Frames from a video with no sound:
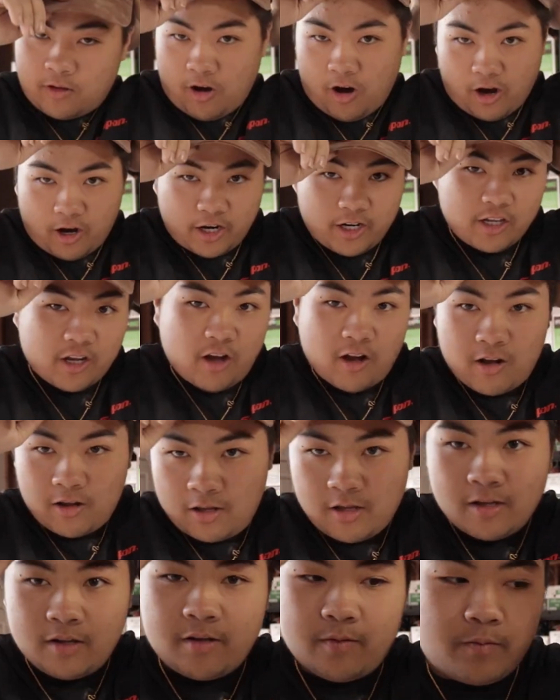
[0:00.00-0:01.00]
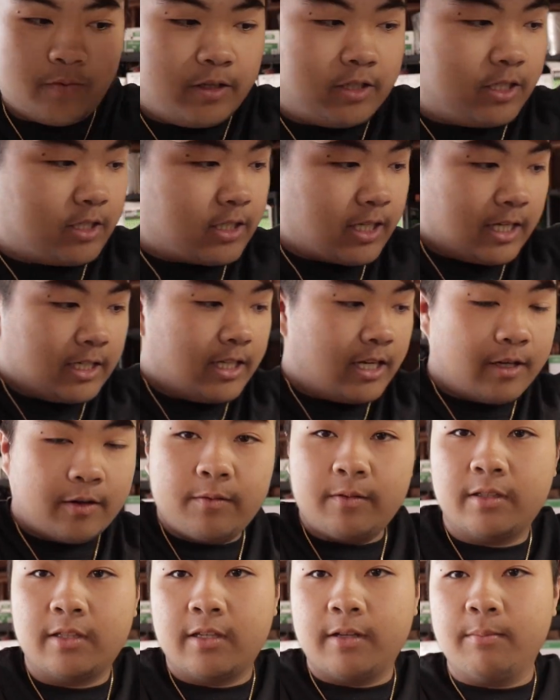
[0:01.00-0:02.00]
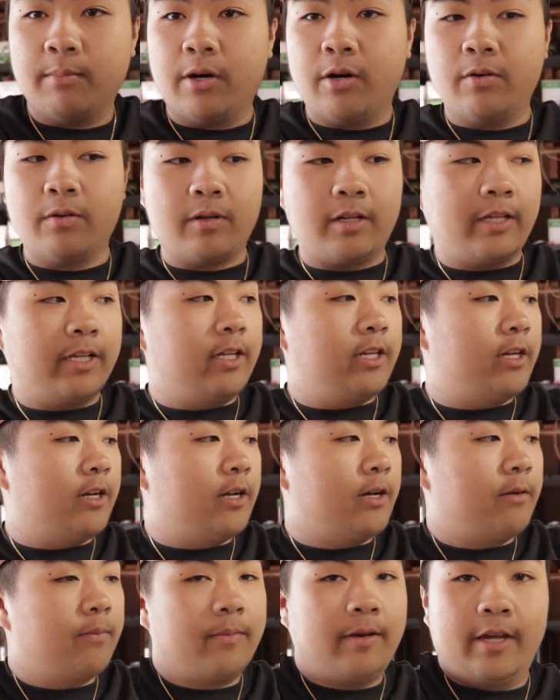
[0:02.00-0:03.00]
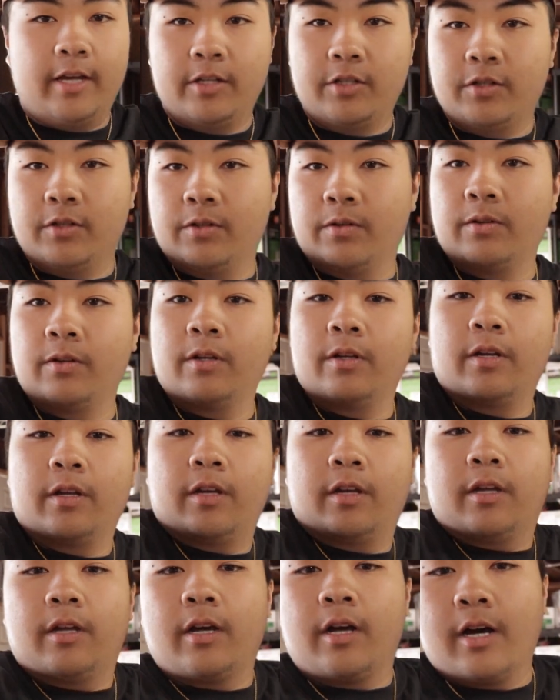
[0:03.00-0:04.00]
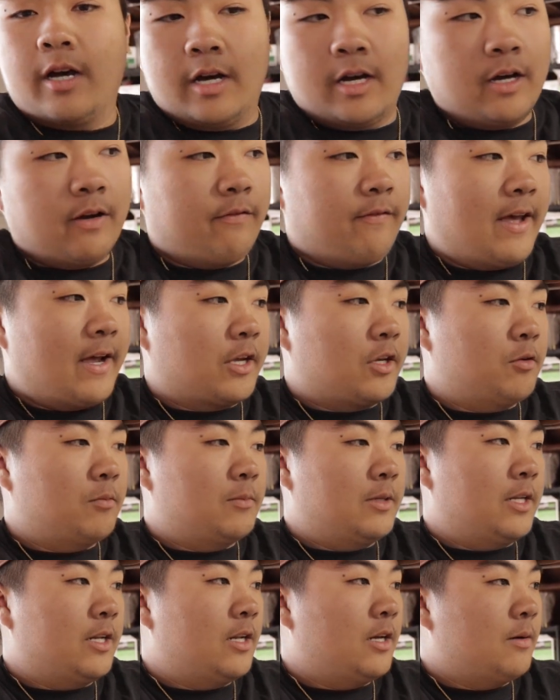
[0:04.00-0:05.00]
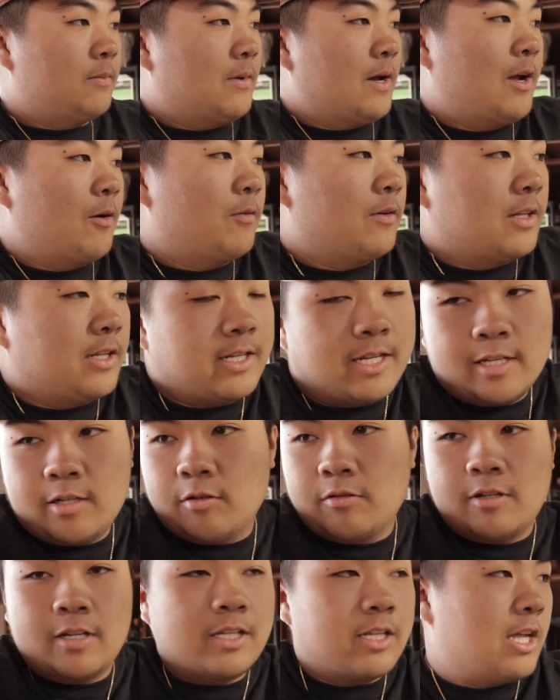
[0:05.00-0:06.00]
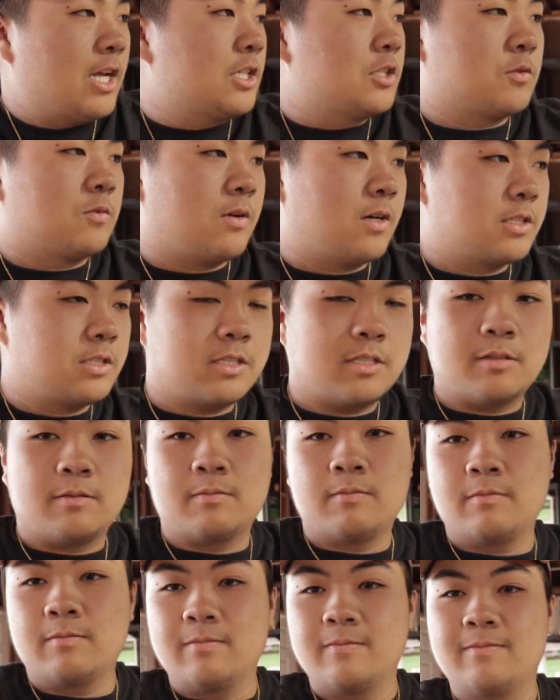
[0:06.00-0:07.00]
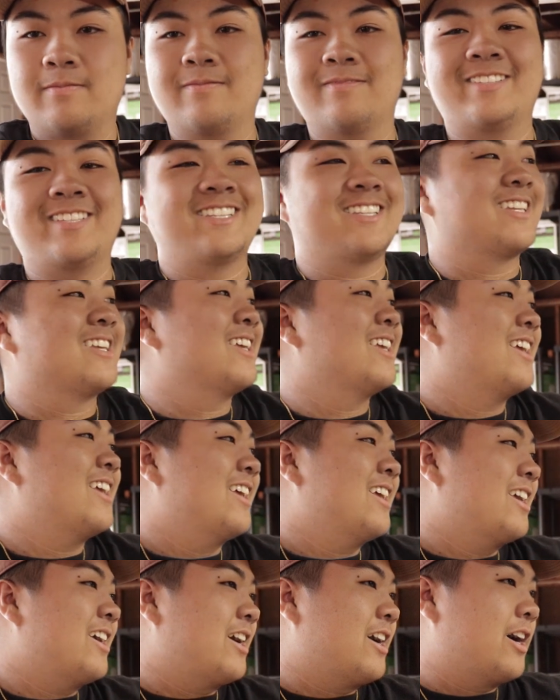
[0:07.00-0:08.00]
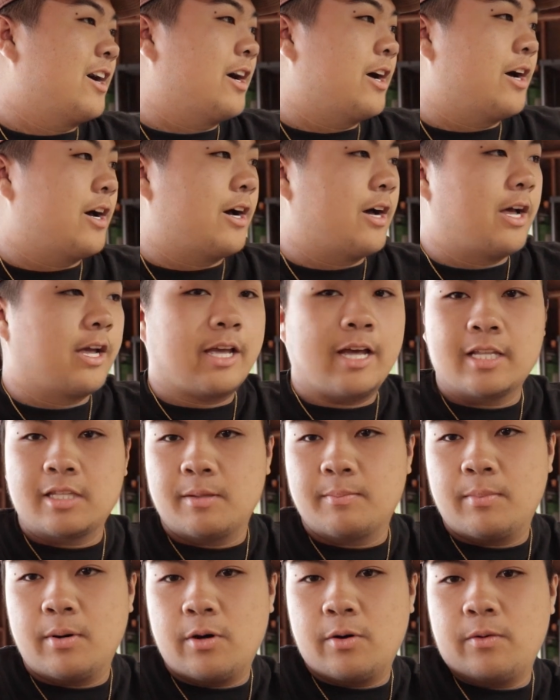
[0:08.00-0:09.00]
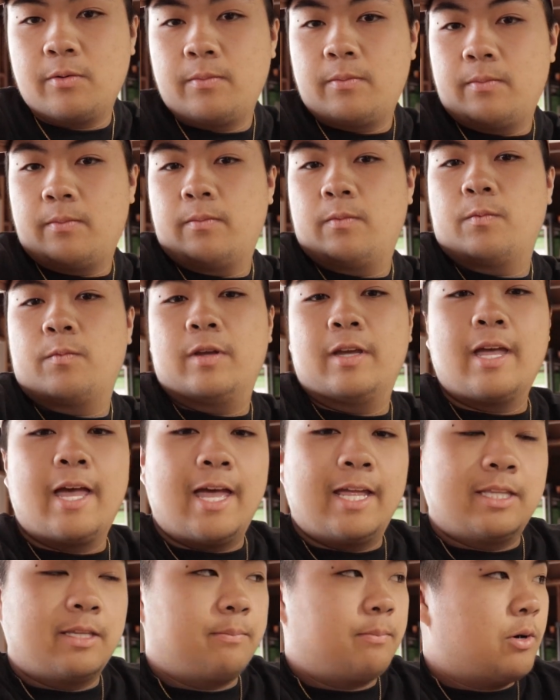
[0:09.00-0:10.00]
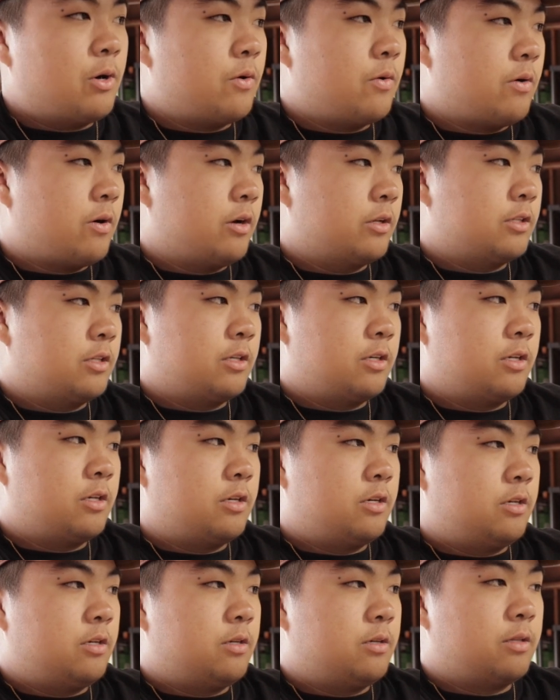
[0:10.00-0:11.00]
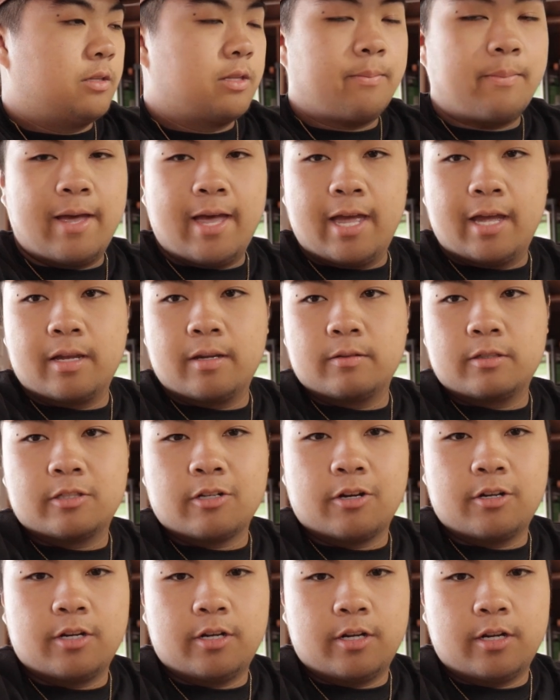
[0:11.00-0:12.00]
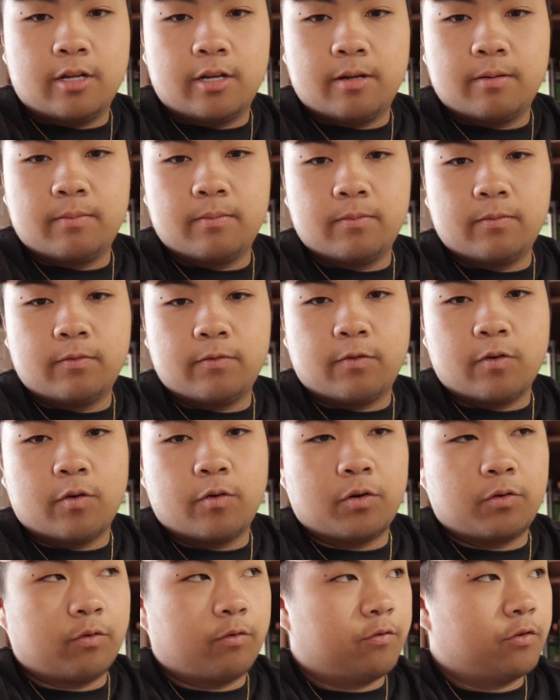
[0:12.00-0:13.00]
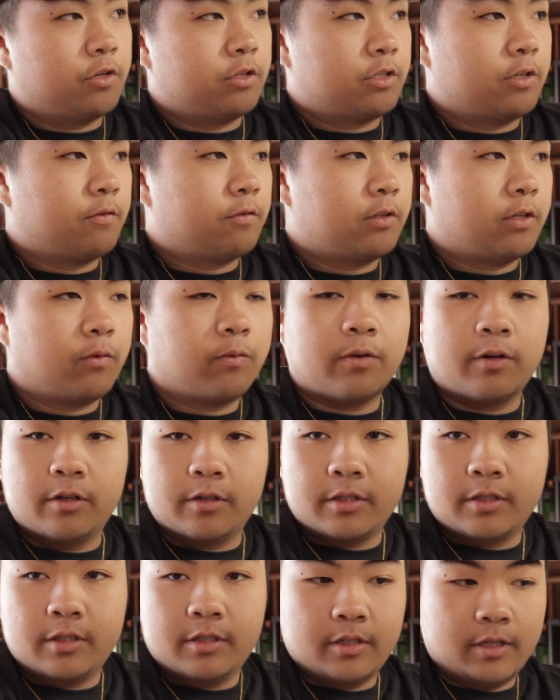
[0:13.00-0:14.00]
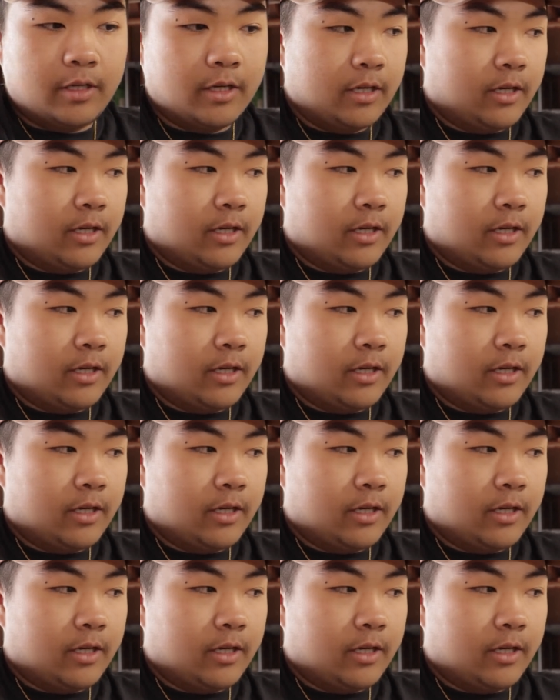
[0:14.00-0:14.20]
All right, y'all, we just got done with the boat, cleaning it up. Andrew vacuumed it up. I really didn't do nothing, I just watched him. I got the boat. We had the boat on the back, started it up, forward, reverse, everything works.